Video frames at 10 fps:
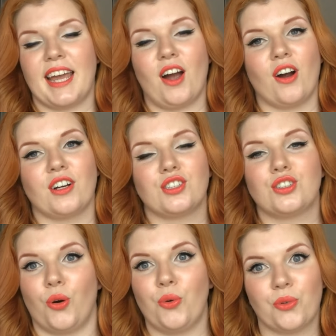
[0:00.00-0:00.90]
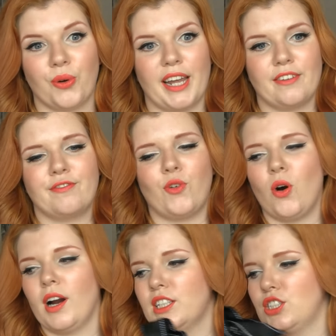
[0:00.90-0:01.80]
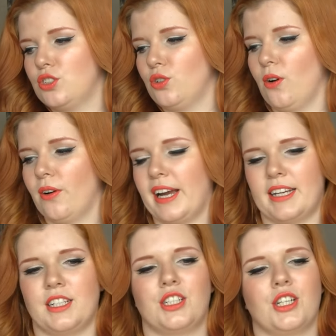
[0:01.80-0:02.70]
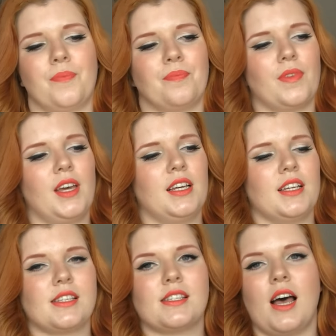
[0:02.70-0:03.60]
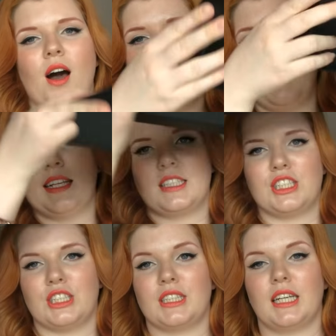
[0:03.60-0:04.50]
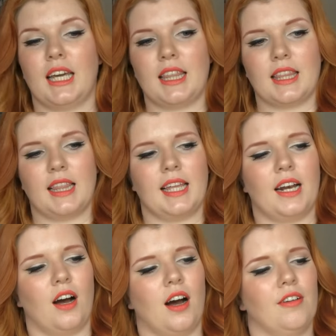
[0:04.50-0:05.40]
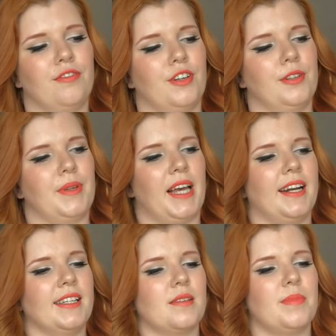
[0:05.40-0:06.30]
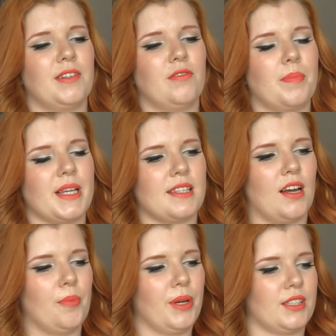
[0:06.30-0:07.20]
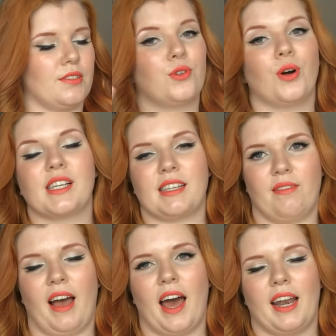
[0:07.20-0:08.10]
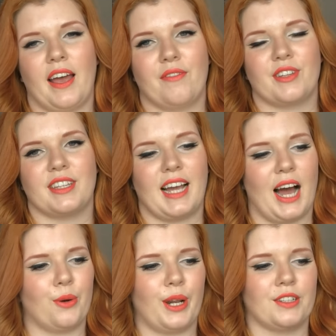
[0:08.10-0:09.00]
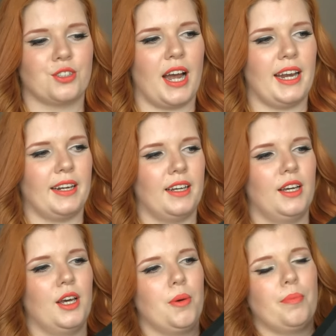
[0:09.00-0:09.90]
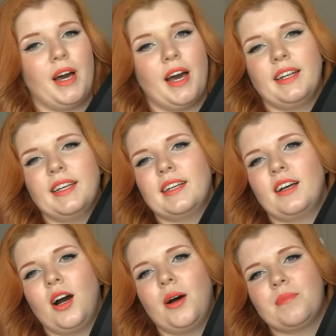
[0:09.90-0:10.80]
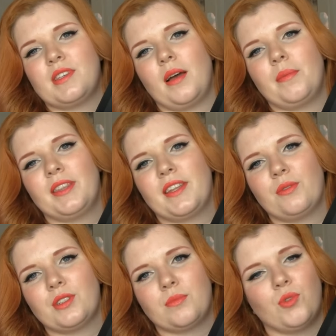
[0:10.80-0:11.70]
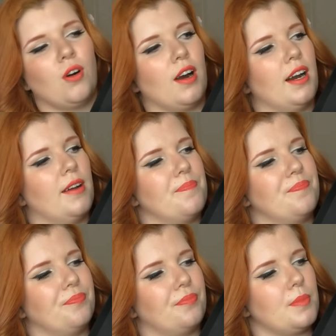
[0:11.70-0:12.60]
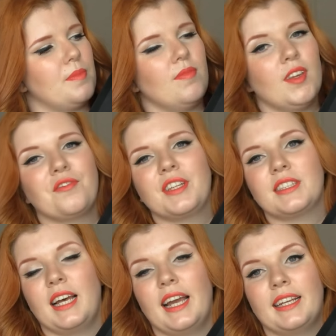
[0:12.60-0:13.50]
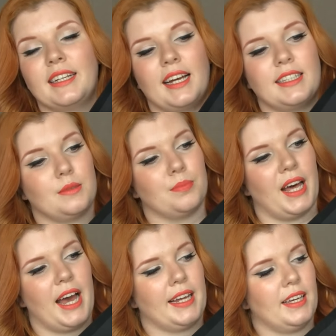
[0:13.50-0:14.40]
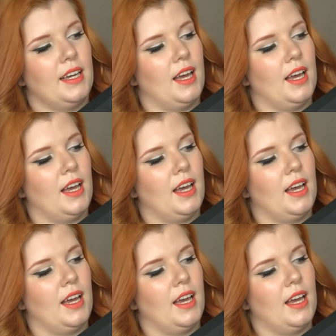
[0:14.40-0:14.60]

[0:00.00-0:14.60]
they are so great for storage. So let's just get the lid off, and it's a bit of a mess now because of course I've had everything out and tried it, but it comes, I mean, there was more. This like nice black